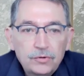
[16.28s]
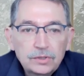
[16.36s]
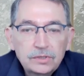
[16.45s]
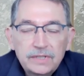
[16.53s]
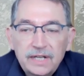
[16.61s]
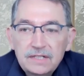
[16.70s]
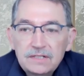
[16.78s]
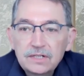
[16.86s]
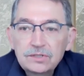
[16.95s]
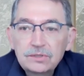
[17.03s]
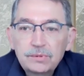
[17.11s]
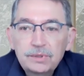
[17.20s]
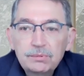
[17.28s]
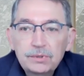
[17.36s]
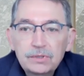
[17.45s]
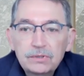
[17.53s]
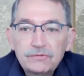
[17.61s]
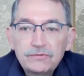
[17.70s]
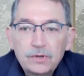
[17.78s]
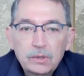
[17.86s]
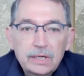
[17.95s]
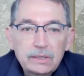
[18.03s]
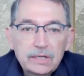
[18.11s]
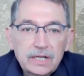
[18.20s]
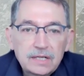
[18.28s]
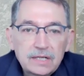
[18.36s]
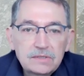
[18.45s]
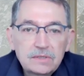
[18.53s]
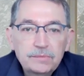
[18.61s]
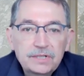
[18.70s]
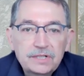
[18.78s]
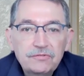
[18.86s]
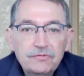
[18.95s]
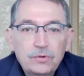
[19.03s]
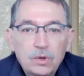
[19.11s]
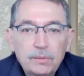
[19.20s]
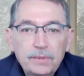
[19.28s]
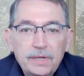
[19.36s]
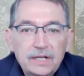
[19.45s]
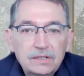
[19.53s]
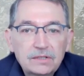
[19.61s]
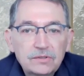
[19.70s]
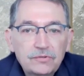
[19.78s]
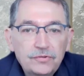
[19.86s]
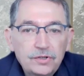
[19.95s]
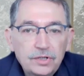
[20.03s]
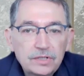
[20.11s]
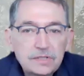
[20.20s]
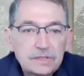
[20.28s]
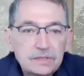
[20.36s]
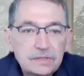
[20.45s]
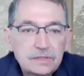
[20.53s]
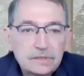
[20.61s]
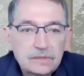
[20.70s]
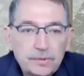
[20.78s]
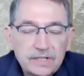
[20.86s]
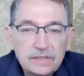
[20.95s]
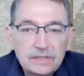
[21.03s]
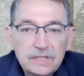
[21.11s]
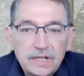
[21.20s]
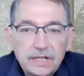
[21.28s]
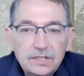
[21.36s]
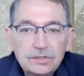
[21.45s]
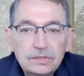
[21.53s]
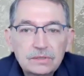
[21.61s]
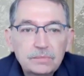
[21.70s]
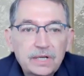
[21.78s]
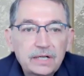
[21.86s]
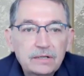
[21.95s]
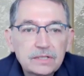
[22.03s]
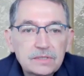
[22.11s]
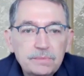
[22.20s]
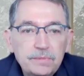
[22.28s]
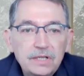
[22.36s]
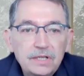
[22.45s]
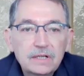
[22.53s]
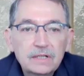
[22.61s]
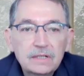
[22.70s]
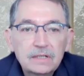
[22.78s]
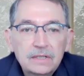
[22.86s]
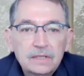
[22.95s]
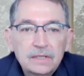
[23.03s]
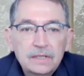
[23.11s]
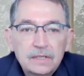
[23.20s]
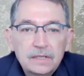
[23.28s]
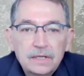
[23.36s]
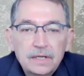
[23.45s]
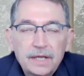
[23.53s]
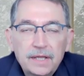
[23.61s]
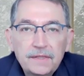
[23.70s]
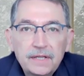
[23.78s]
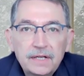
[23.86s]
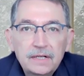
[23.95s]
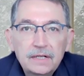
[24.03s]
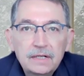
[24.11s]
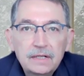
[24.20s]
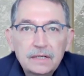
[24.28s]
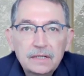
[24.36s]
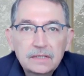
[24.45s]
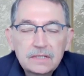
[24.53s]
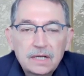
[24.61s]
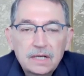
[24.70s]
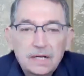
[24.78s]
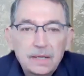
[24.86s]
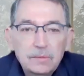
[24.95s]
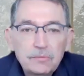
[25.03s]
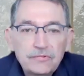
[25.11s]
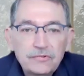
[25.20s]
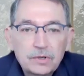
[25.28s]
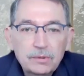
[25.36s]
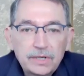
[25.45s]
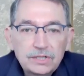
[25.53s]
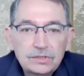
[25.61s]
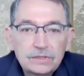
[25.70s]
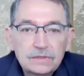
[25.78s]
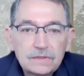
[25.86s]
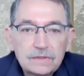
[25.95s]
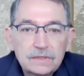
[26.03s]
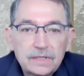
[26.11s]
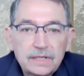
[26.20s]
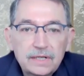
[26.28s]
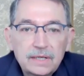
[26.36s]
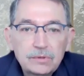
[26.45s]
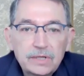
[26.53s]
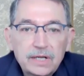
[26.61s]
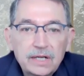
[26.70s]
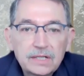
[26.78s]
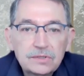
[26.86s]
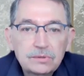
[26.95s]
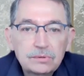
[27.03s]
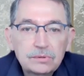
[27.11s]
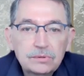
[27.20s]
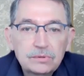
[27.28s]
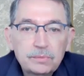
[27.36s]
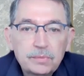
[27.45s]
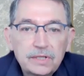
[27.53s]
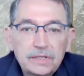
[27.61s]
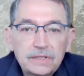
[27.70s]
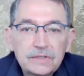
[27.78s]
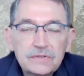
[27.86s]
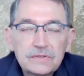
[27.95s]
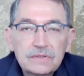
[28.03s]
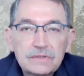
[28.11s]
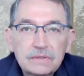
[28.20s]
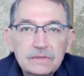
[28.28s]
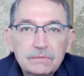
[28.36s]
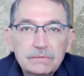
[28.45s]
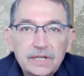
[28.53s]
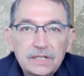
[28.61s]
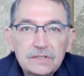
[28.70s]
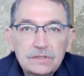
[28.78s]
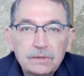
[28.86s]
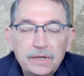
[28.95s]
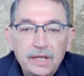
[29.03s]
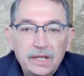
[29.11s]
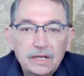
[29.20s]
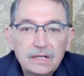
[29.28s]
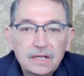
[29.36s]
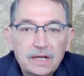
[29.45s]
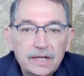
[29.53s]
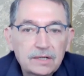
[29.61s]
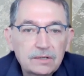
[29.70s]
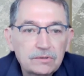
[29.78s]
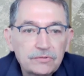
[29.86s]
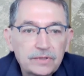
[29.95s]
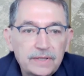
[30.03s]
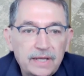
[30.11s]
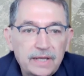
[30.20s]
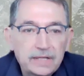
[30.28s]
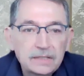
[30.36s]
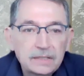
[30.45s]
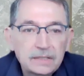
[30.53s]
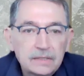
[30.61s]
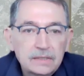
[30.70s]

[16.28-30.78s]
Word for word: For today's session, we will follow our customary format. First, the presentation by our speaker, and then a time for questions. And I would ask you to please raise your hand icon for that.